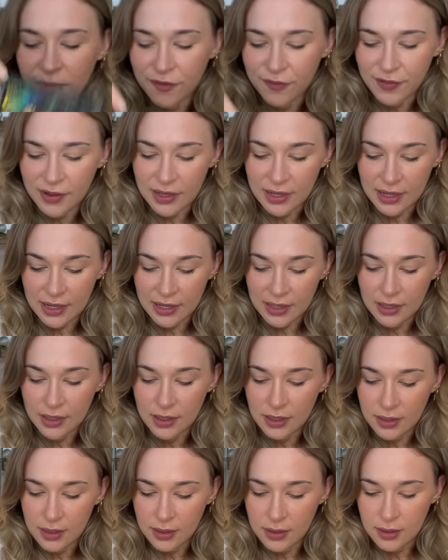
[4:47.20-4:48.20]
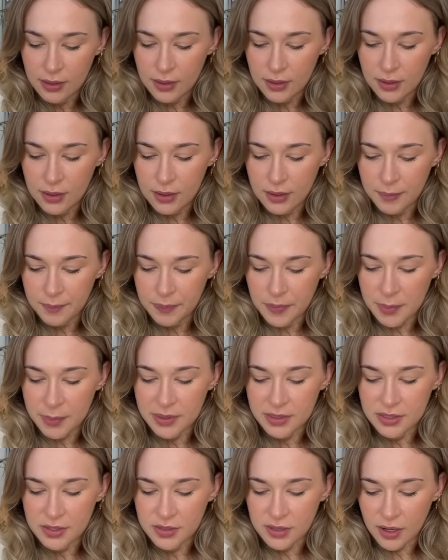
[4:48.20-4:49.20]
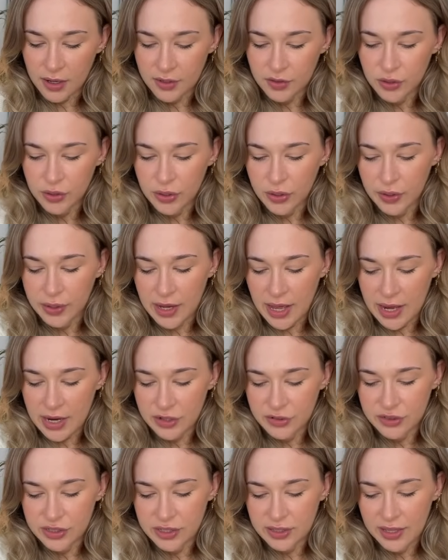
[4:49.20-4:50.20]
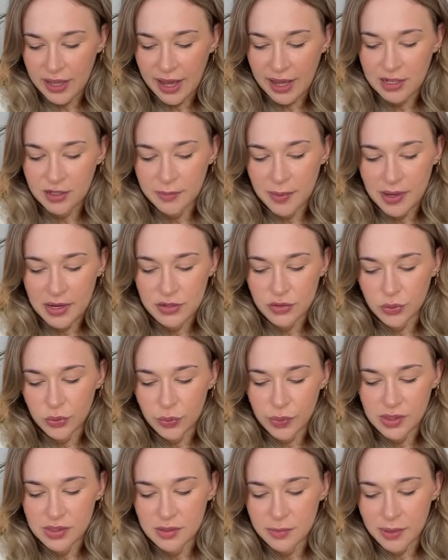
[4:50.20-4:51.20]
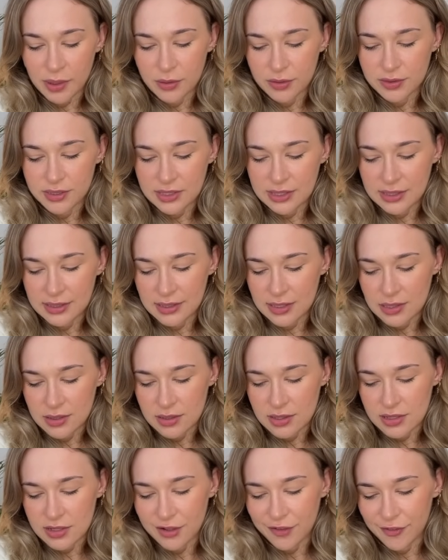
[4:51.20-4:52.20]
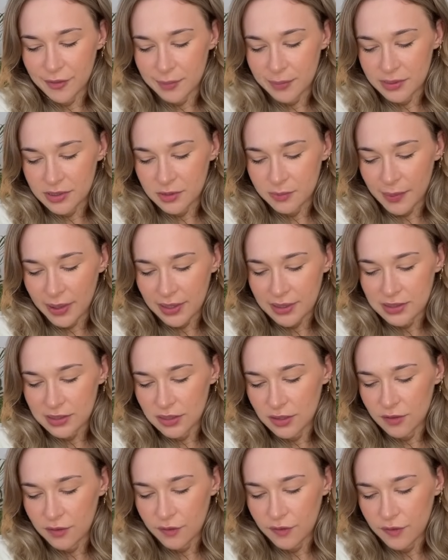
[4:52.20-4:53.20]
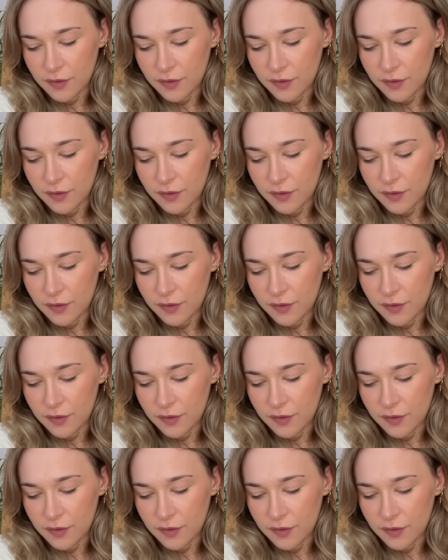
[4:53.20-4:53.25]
be feeling a bit stuck in your current energy. The Hanged Man is always about seeing things in a different perspective.